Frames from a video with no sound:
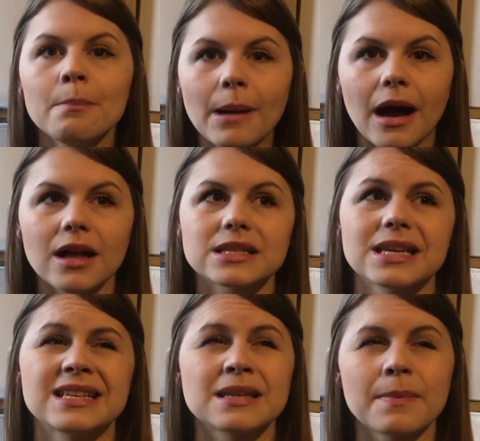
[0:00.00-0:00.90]
But
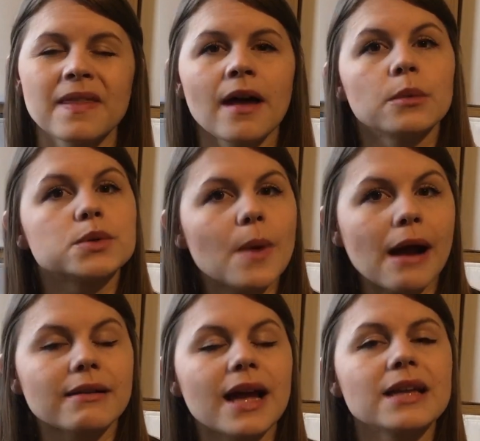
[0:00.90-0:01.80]
it's something that I would
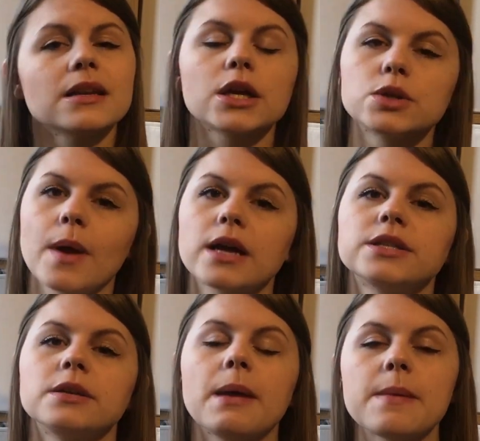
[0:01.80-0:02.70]
wear again. I could wear it
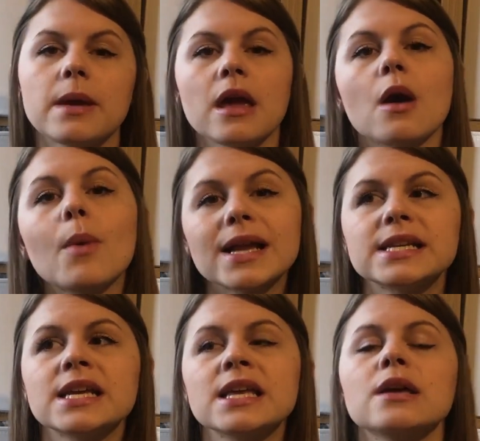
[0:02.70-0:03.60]
to maybe a
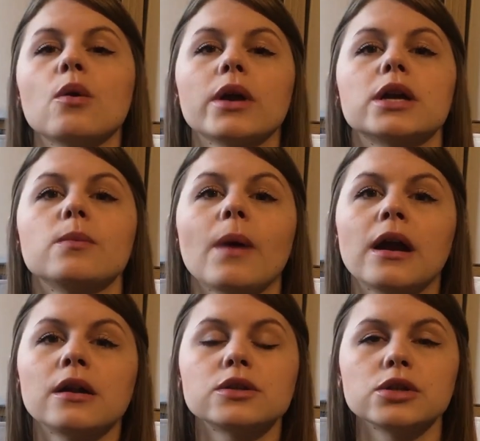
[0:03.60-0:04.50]
wedding, or I can
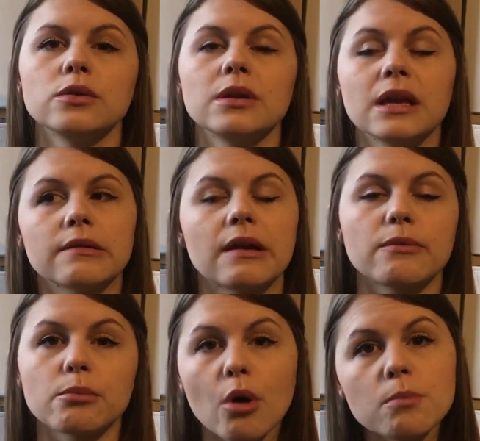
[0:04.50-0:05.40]
wear it to the Year
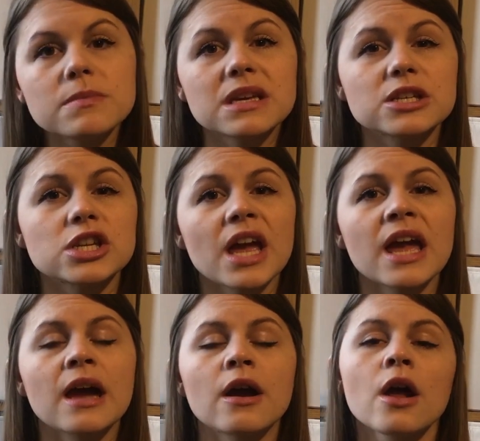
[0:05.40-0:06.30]
11 prom this
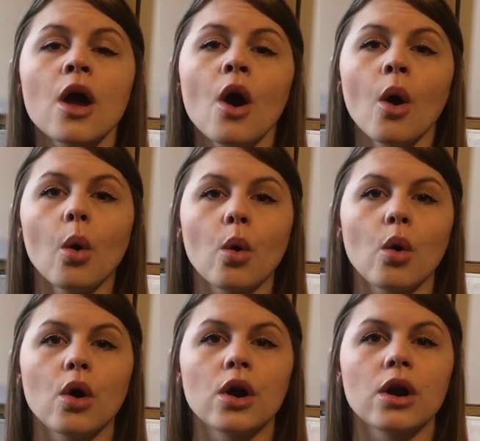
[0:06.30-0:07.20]
year,
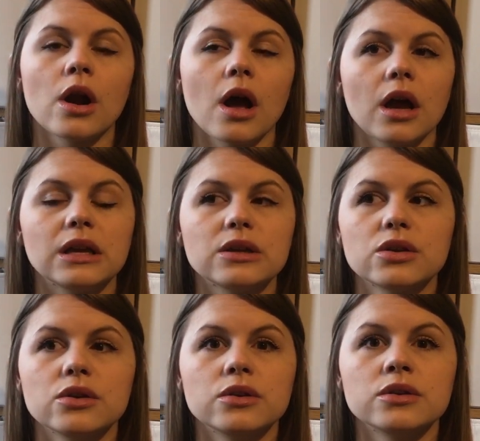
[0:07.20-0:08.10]
or I
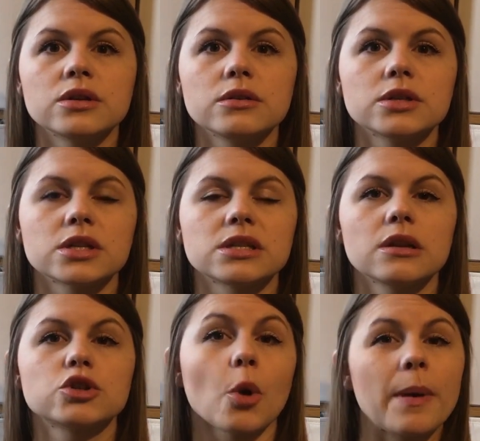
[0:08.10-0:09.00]
could just
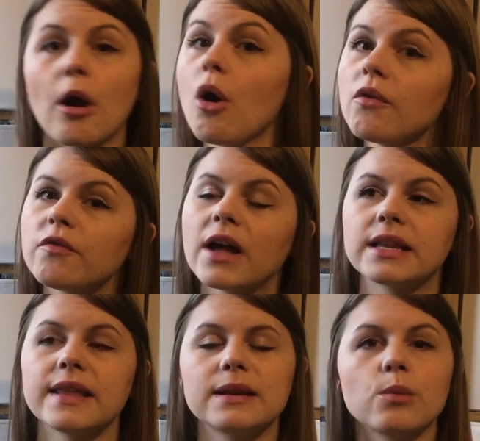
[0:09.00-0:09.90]
chop it off
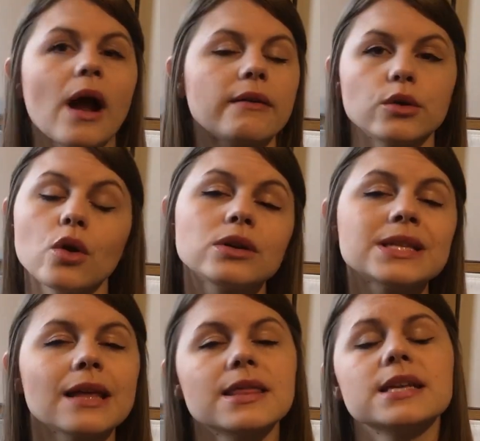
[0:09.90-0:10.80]
and then wear it on
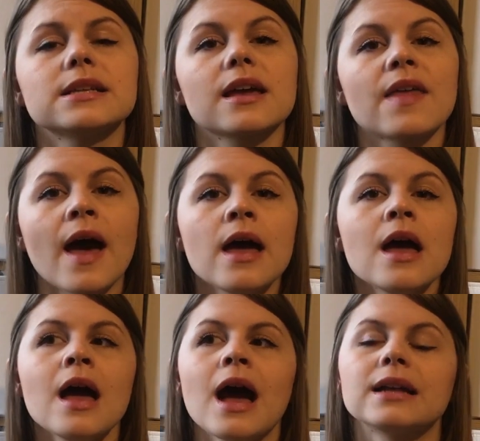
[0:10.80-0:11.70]
holiday and like that.
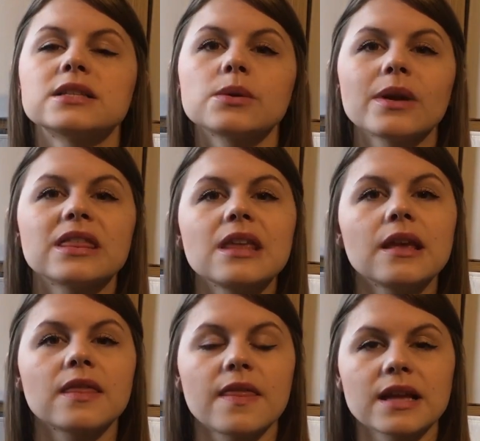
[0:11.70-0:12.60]
And so I
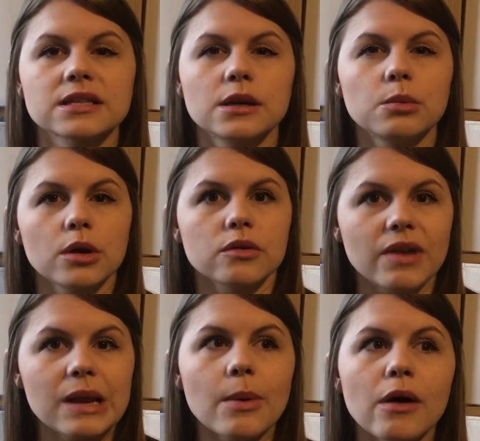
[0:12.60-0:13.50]
think that that's going to work
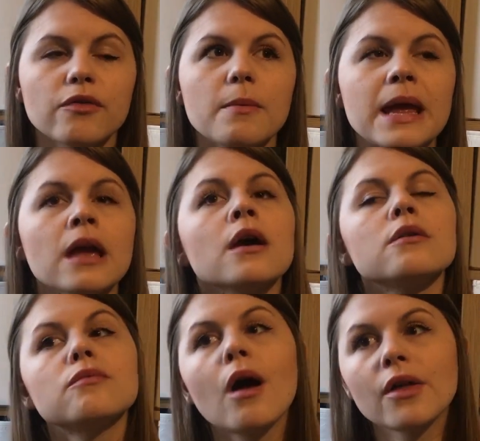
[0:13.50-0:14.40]
really well for me,
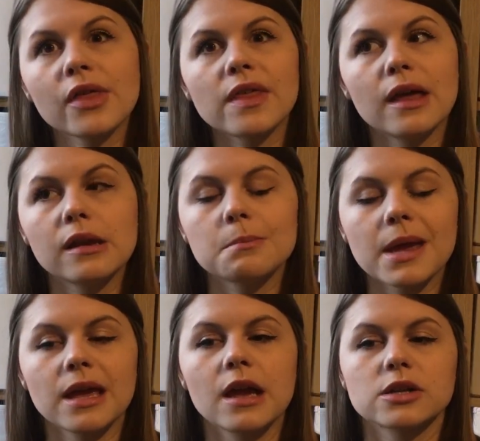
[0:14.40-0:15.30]
rather than
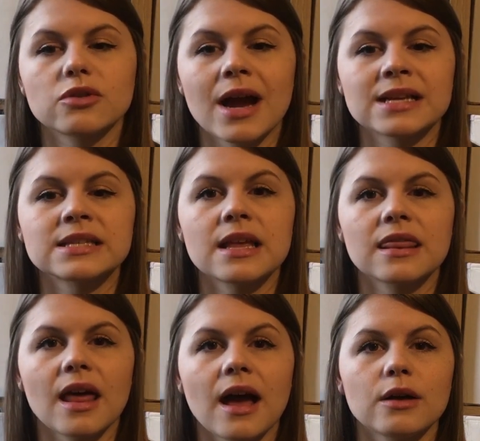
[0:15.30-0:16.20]
making a dress
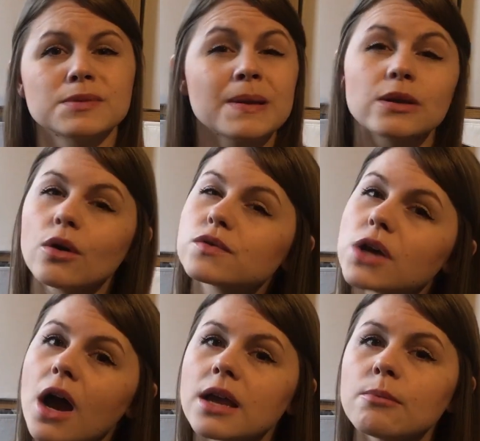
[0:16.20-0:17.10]
that I'll spend a lot of
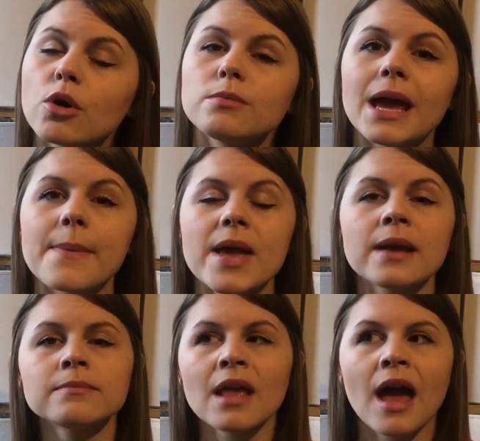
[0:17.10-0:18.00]
time on
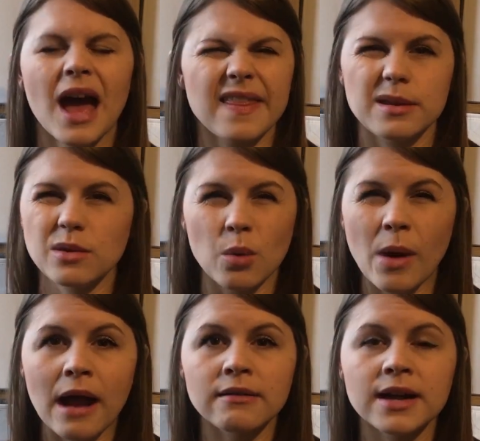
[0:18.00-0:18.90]
maybe and then not
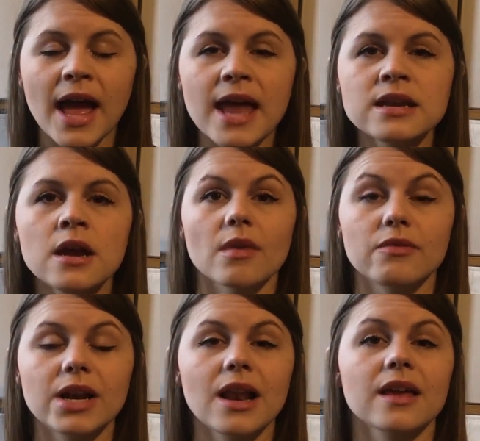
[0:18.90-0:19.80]
wear again. I
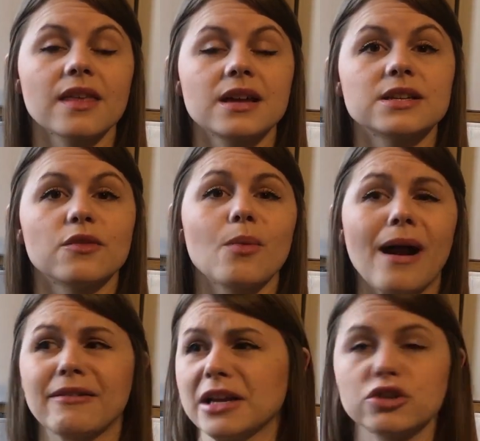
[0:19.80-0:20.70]
really like the idea of
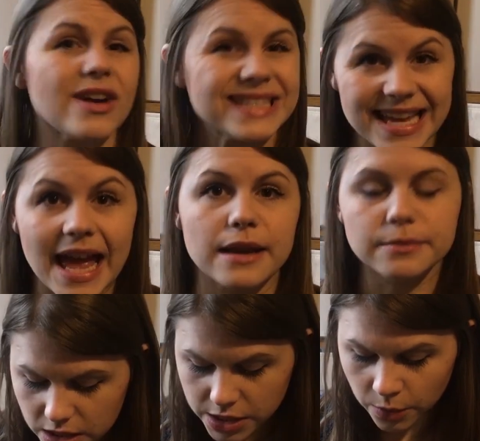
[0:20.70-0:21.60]
wearing a dress again.
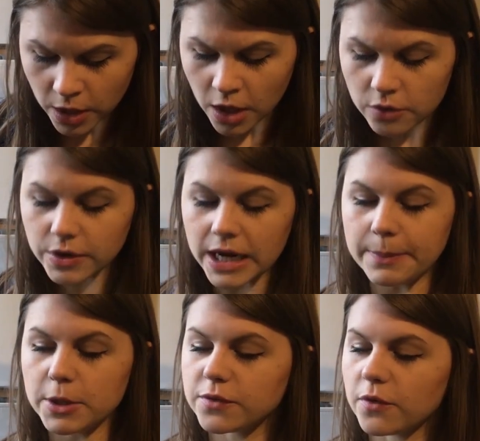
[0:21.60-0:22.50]
So really
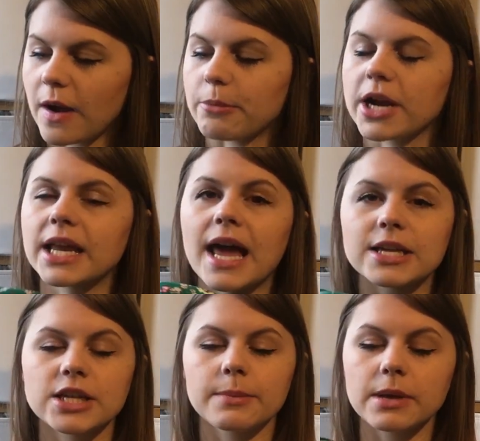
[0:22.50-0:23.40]
beautiful fabric, and
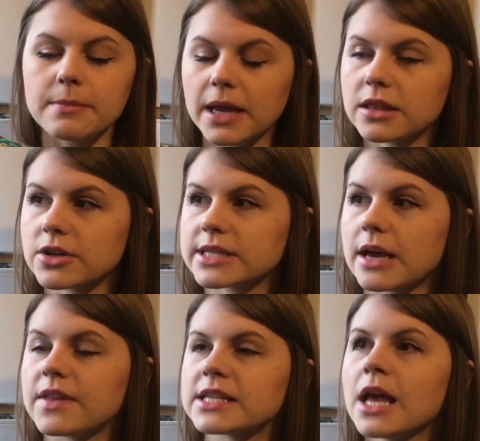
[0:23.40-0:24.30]
actually I'm going to make the dress
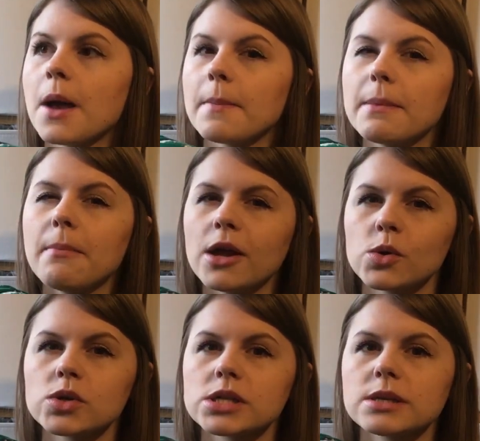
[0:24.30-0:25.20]
out of this, but I
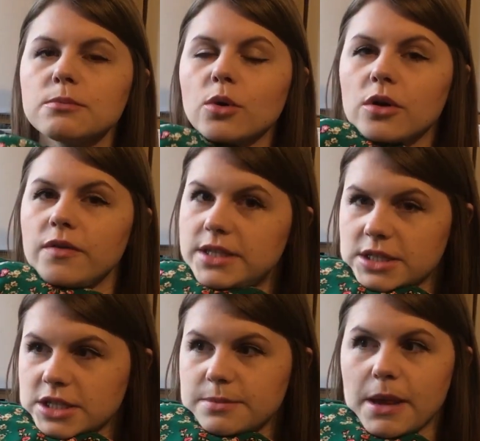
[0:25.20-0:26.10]
might order some more of it
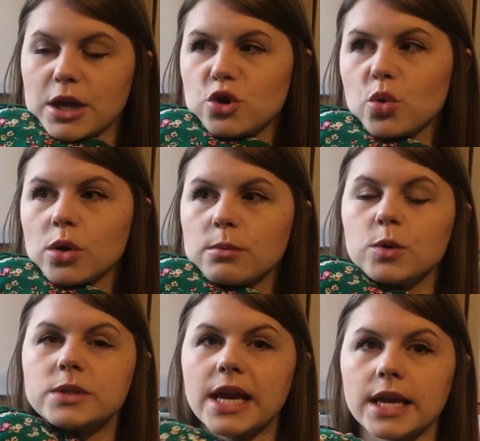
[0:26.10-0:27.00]
to just make a
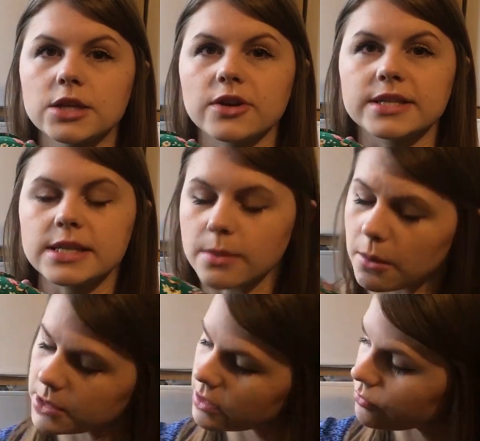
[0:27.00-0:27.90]
normal day dress as
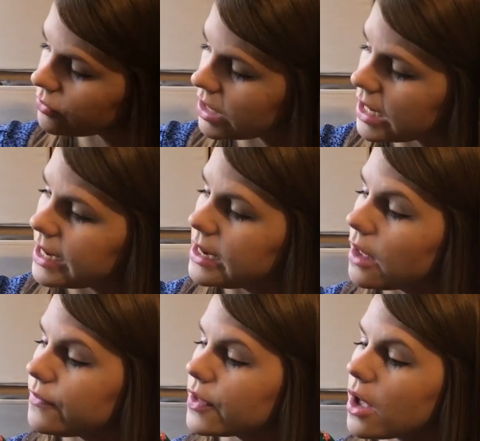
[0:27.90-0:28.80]
well, because I really
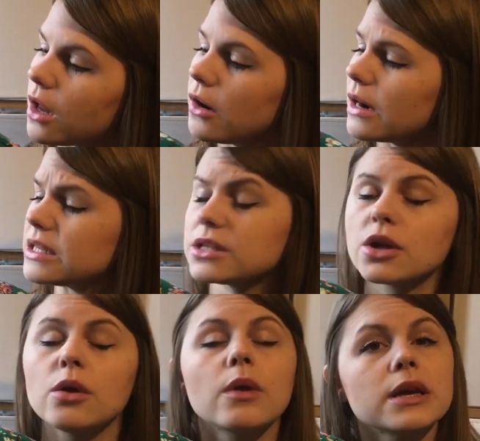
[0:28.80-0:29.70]
love the colour and it's
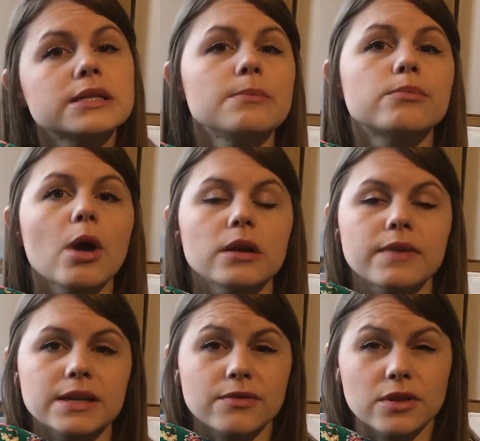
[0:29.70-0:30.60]
so nice and bright,
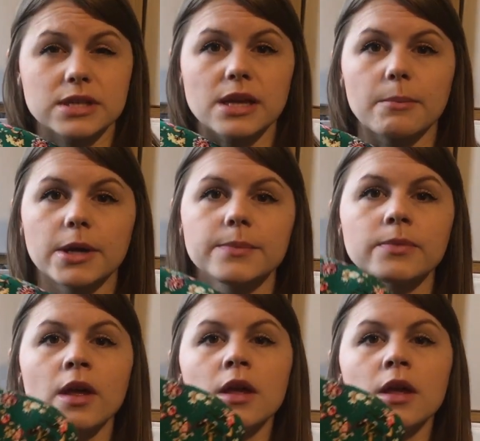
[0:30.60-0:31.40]
ready for the summer.